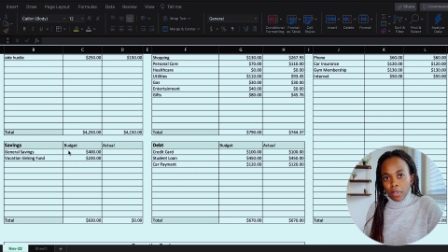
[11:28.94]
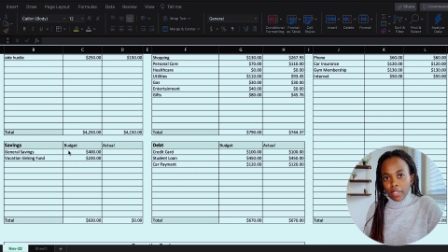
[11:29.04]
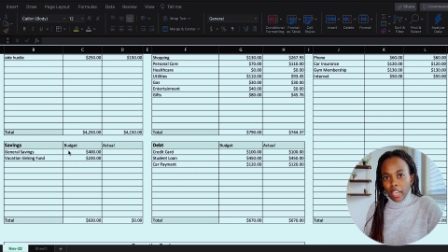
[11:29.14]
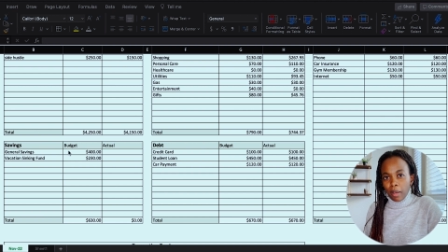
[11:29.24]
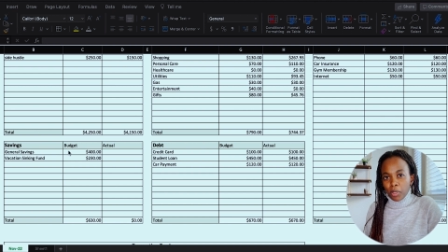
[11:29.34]
with
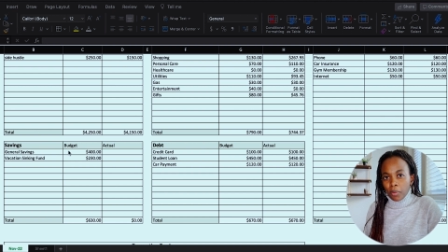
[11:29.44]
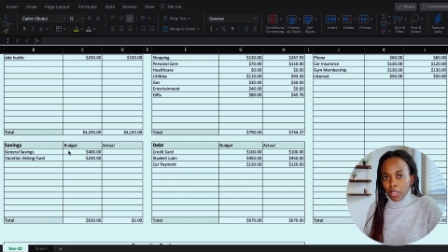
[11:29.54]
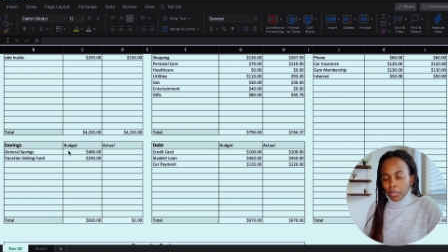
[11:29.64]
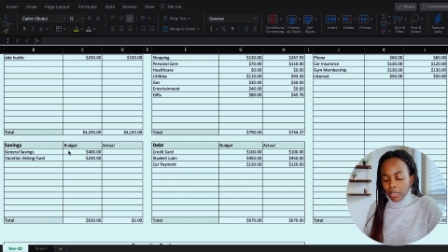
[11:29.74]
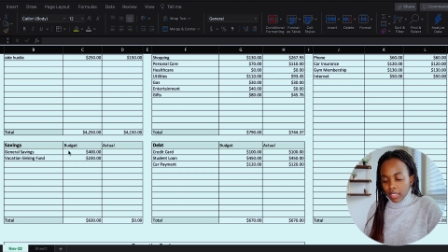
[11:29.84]
Capital
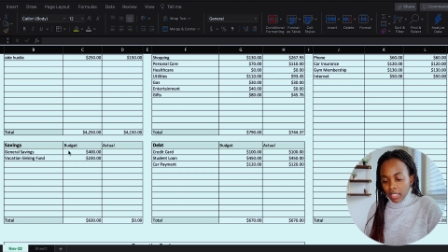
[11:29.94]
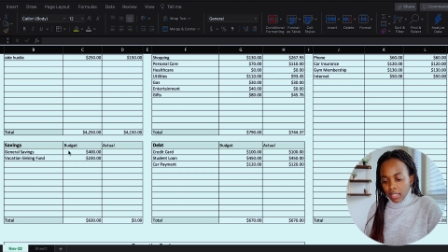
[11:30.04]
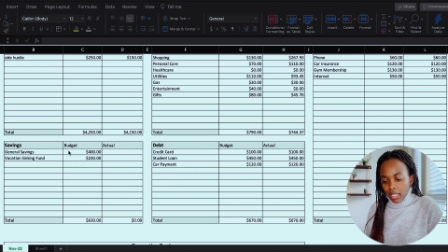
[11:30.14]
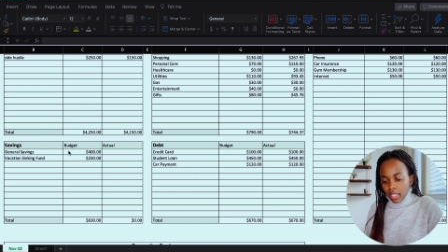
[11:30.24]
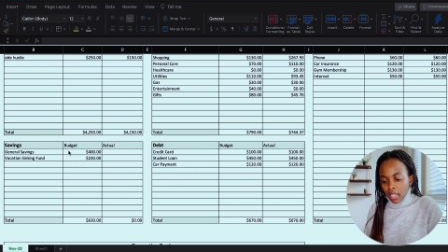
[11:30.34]
One three
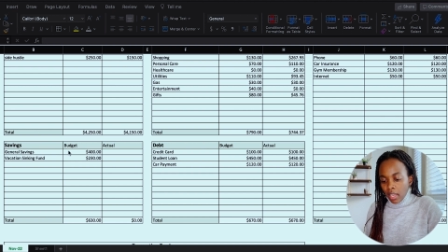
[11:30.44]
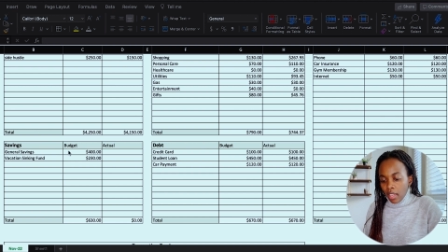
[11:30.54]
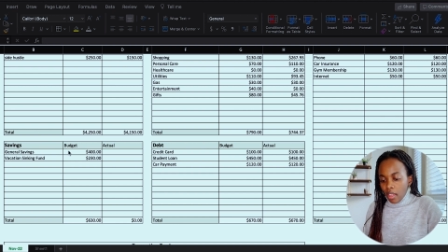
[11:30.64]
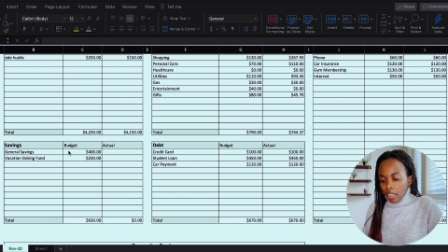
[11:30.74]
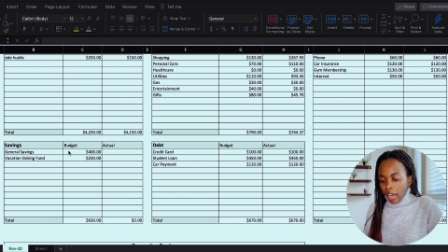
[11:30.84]
sixty.
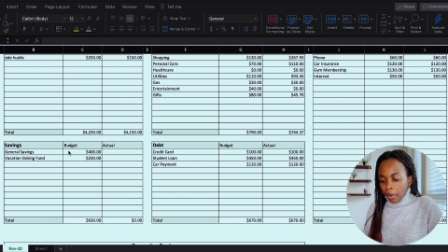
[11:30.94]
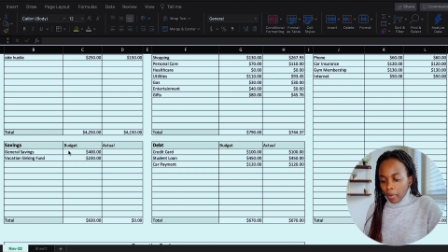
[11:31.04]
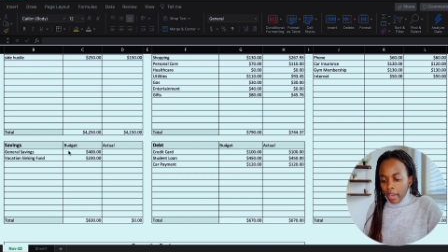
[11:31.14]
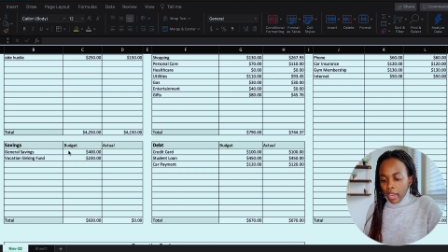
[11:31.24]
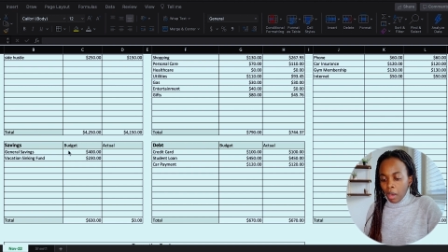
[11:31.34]
That
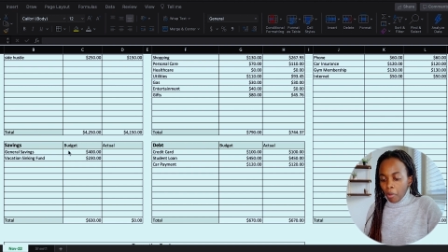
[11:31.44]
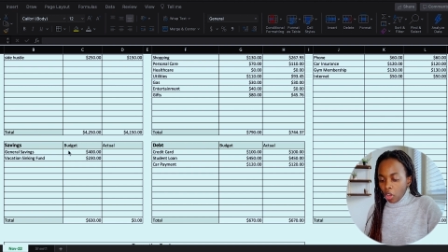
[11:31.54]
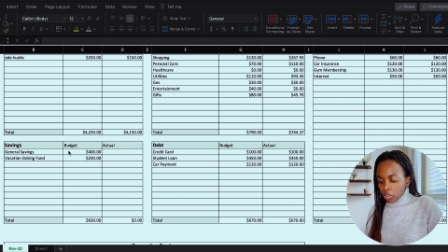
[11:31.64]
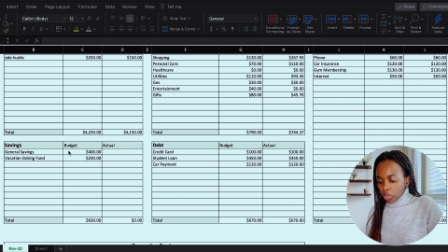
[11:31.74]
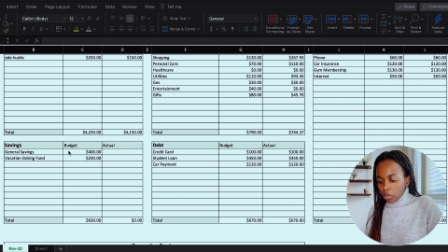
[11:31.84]
way I'm
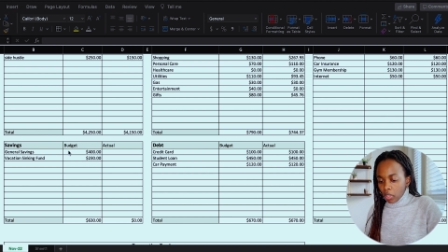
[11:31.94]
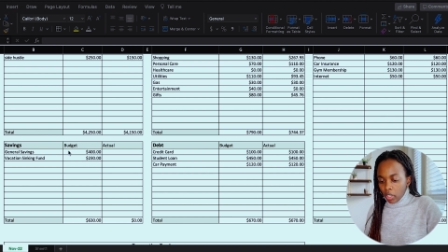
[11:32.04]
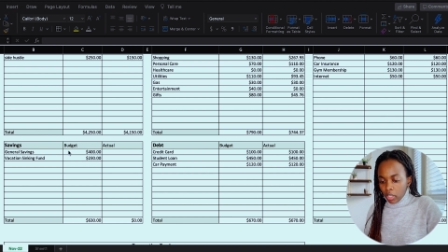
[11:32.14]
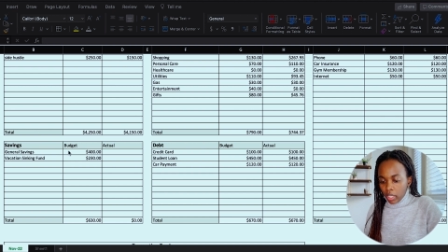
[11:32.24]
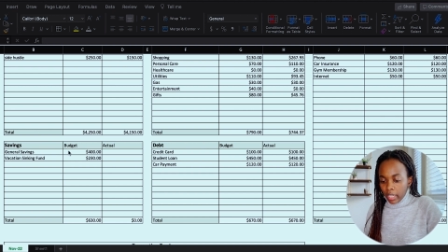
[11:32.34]
also
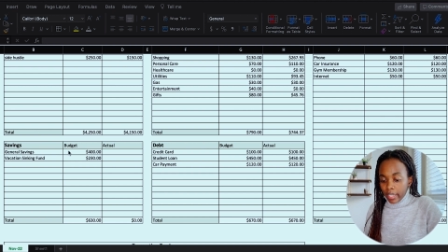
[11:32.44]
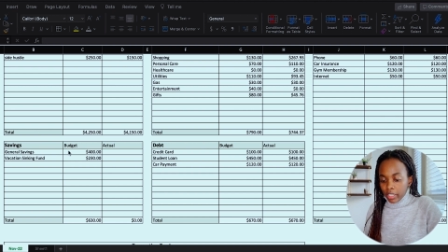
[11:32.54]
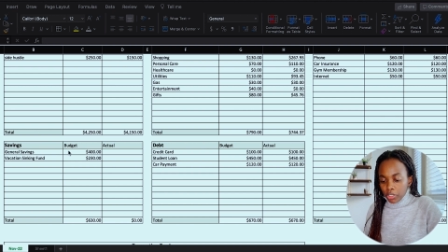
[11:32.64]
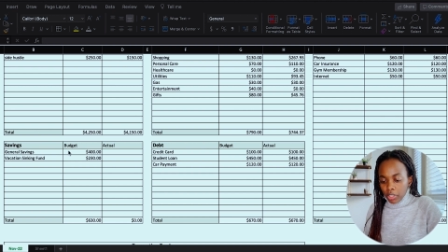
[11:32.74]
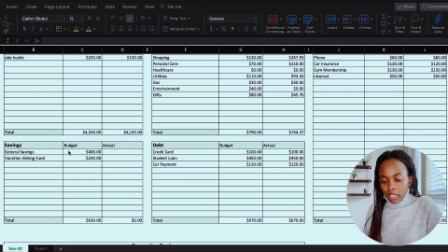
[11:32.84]
earning
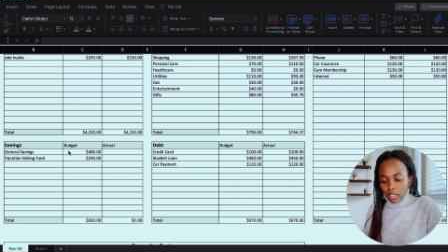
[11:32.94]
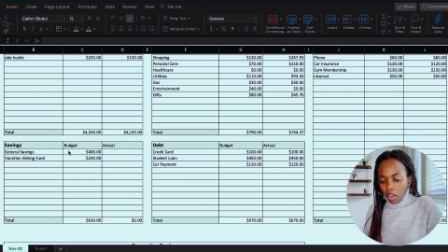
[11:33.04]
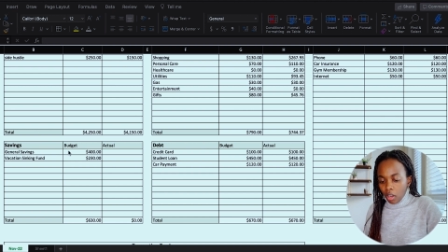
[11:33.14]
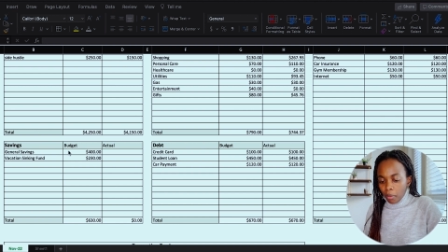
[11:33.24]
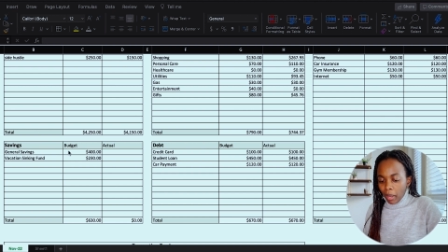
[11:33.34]
interest
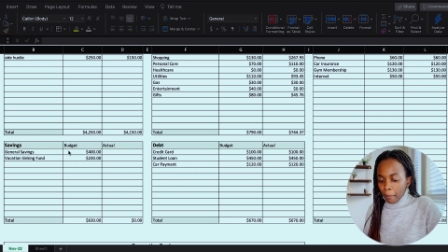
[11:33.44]
on my